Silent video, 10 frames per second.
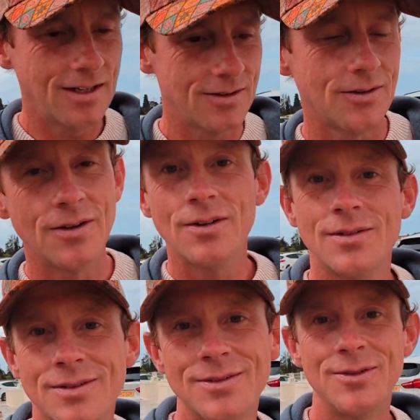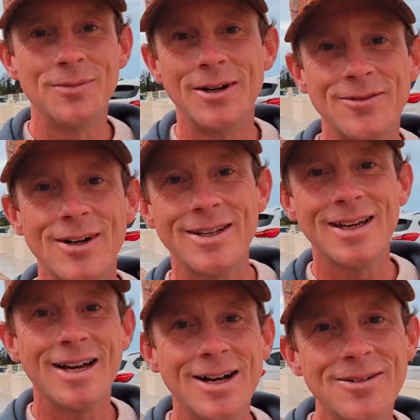don't know if you might find
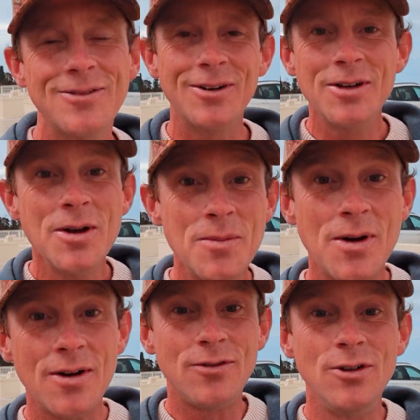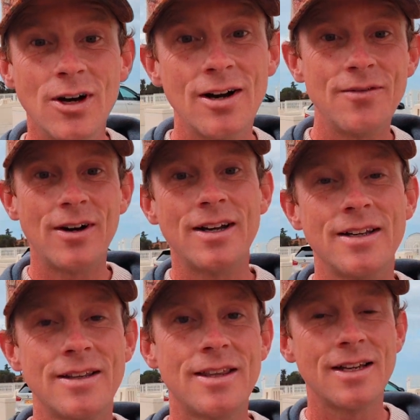that helpful. If you have
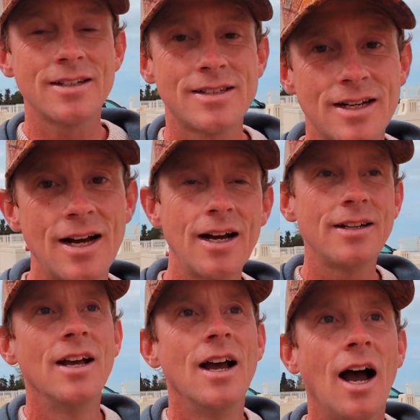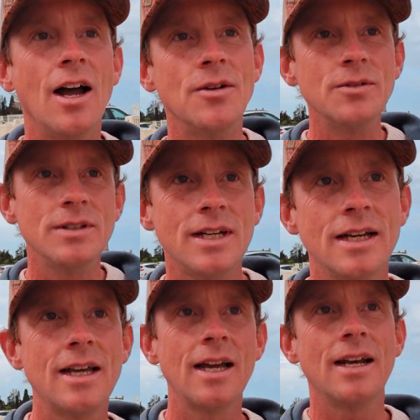things to add, I don't
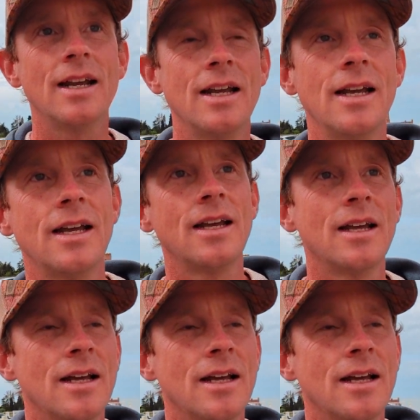take any